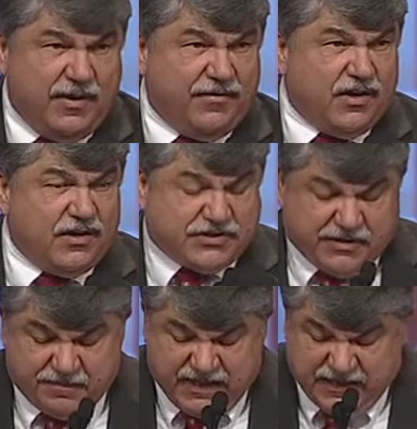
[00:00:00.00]
we've learned
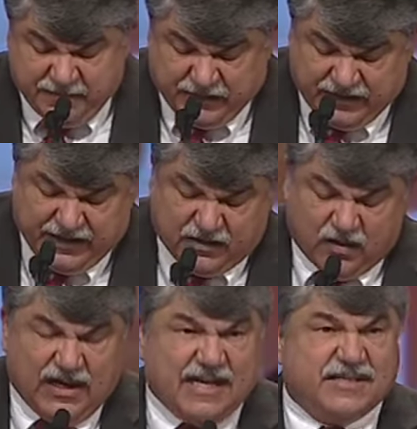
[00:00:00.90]
some mean
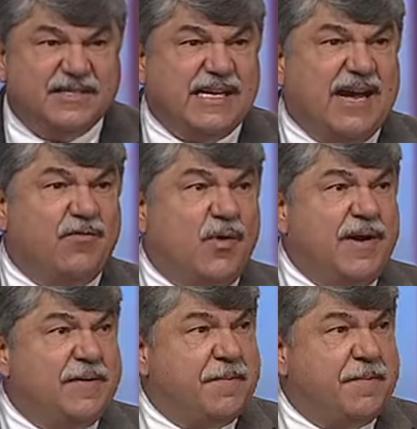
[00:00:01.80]
political lessons, haven't we?